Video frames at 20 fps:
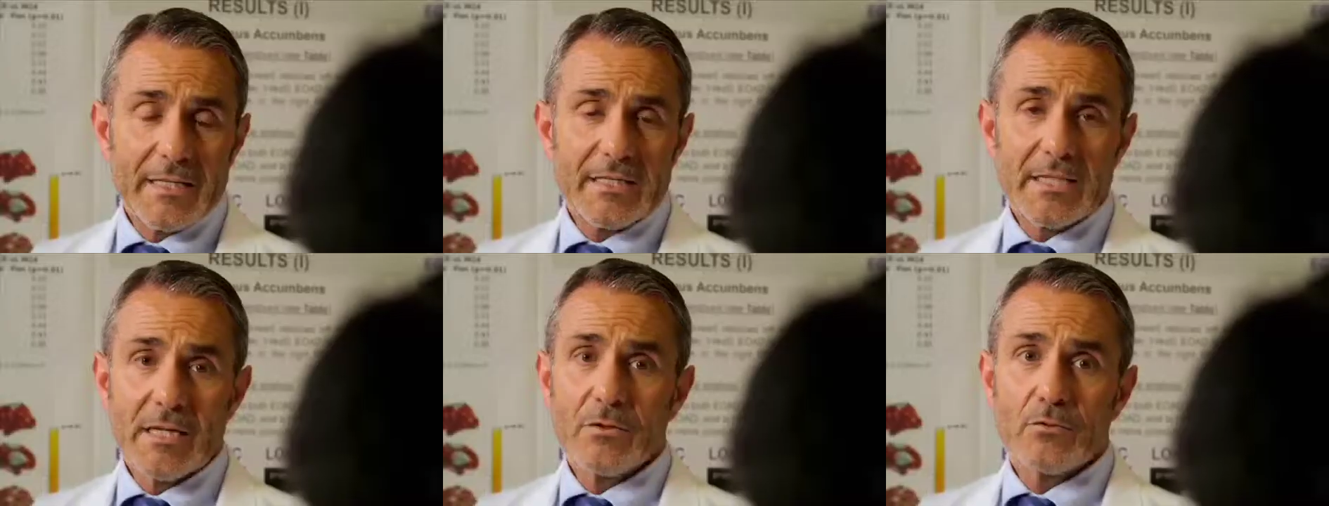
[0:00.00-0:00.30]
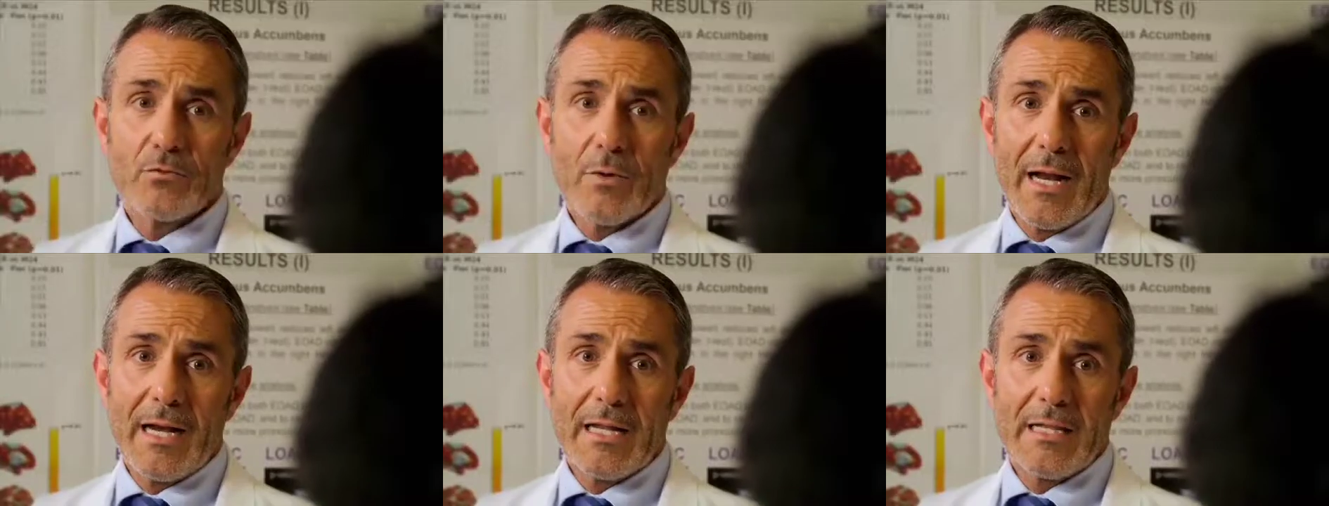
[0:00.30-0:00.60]

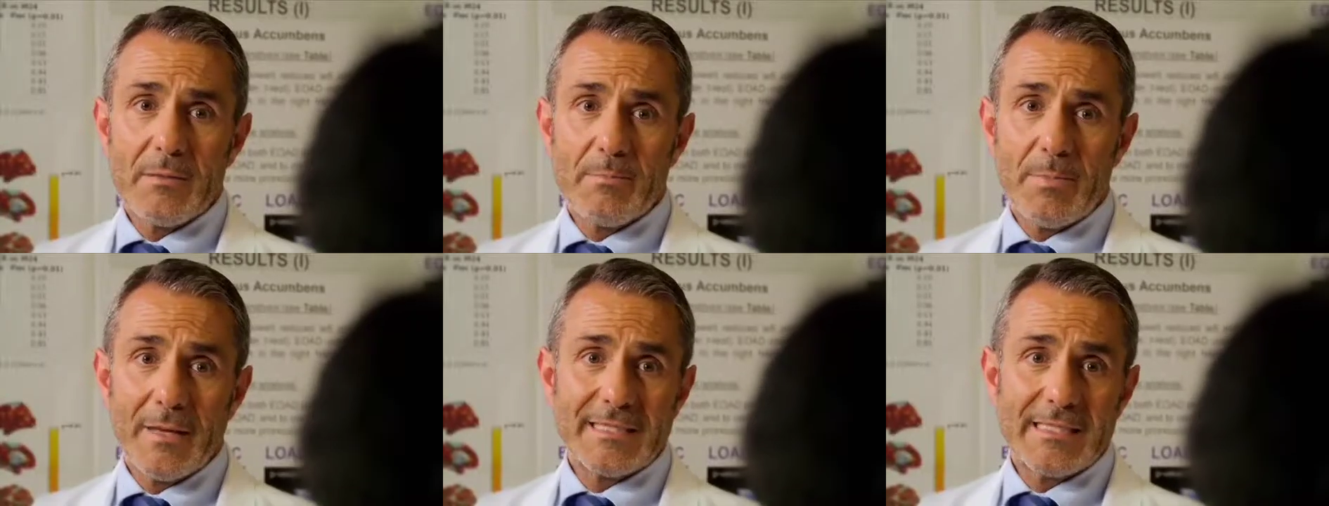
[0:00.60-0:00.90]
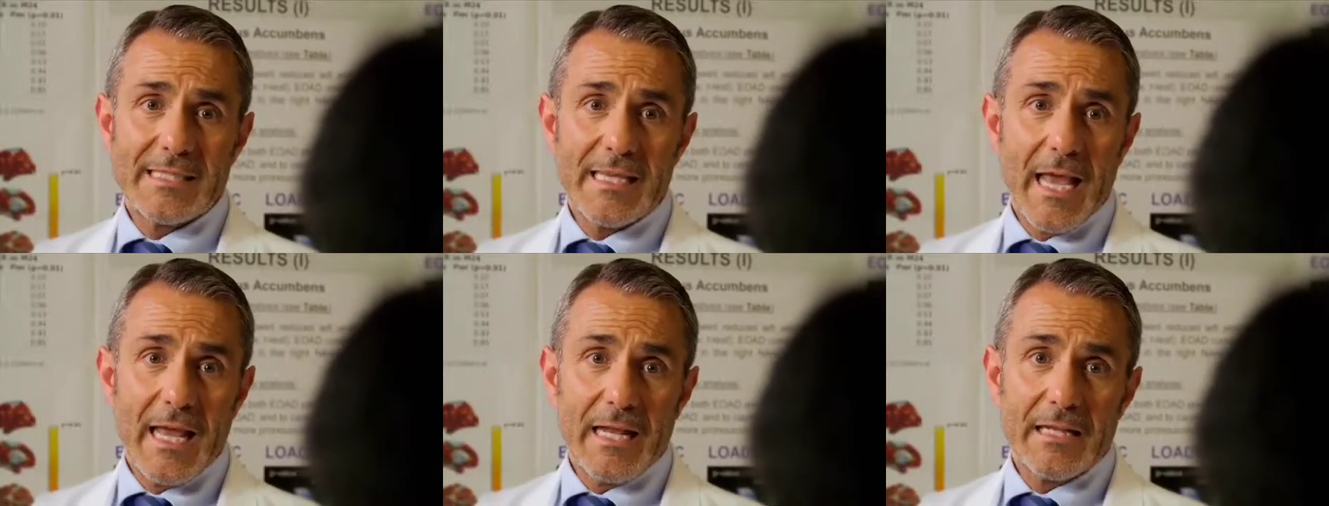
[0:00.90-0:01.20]
actually
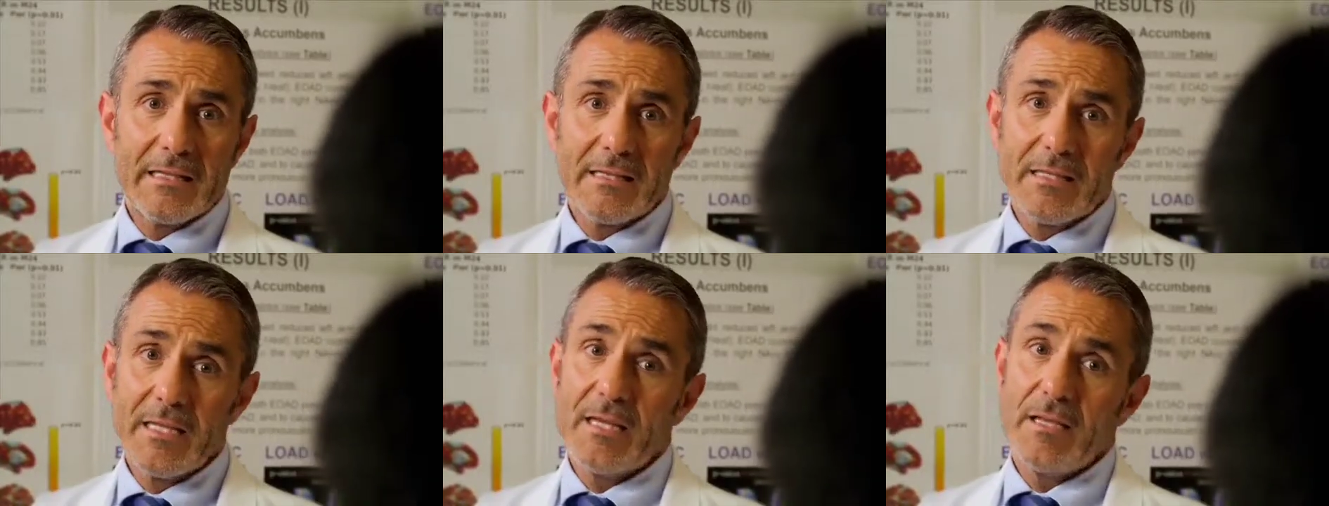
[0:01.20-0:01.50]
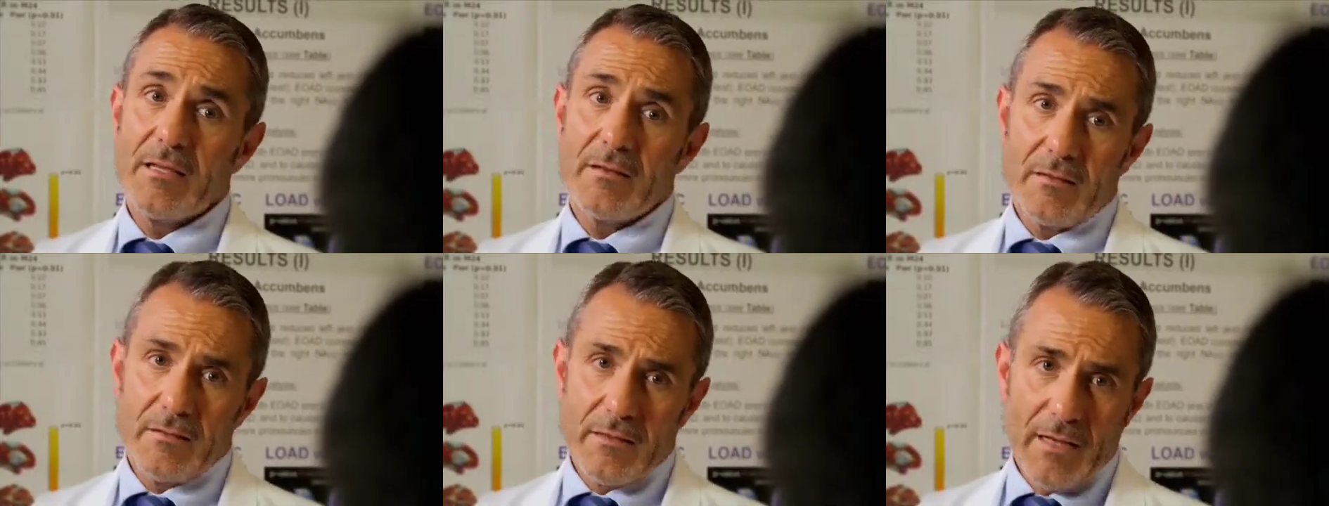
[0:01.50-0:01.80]
start
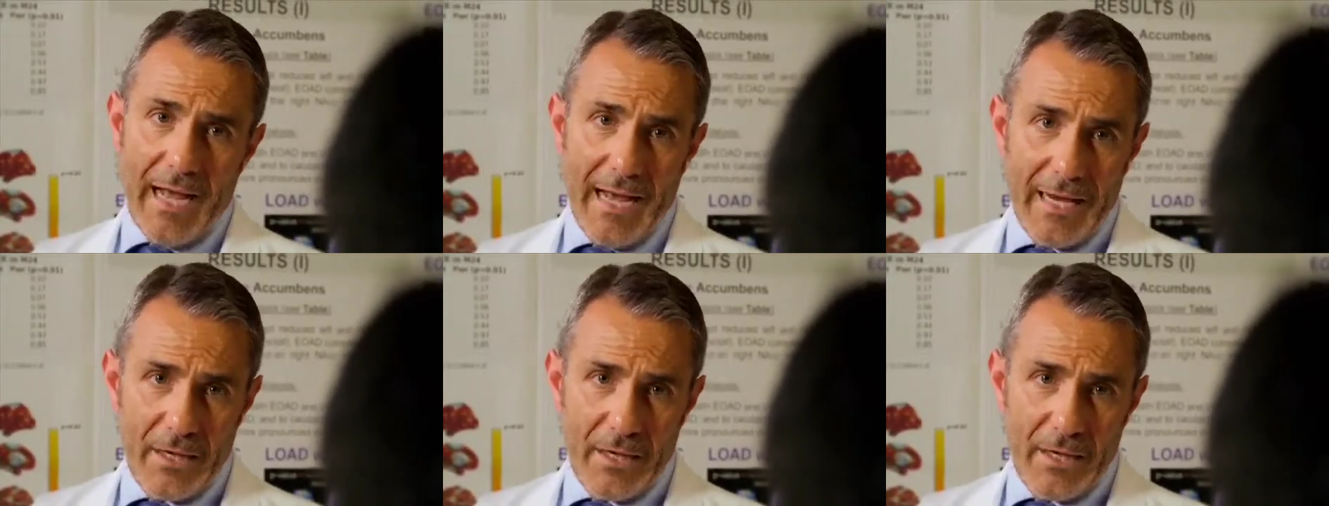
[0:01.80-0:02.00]
doing things